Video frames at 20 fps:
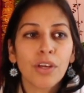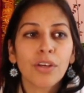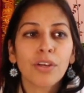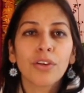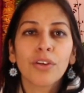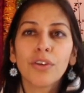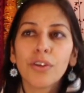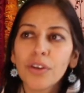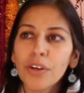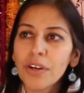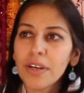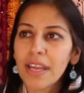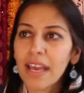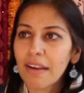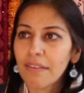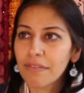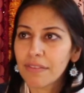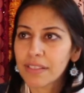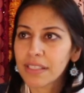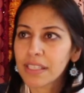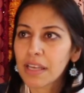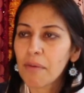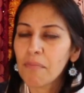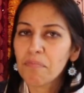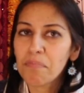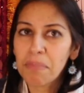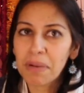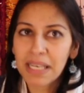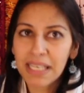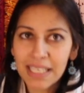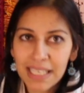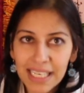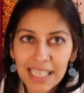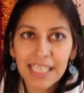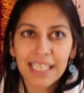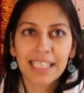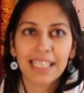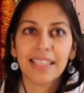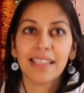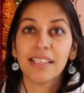Gurudev was
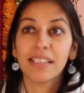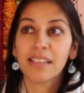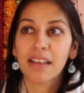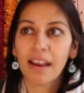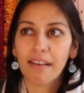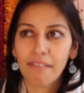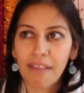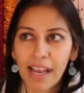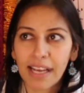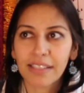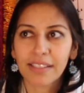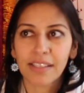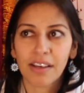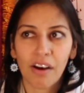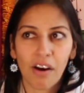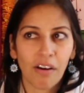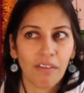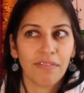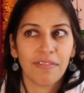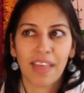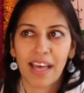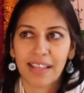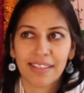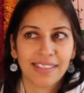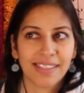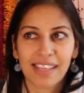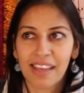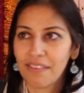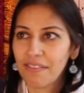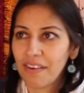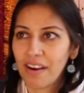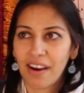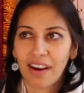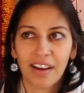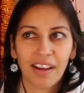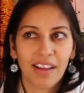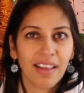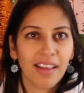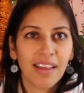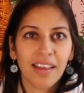completely the director of that
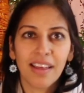seva.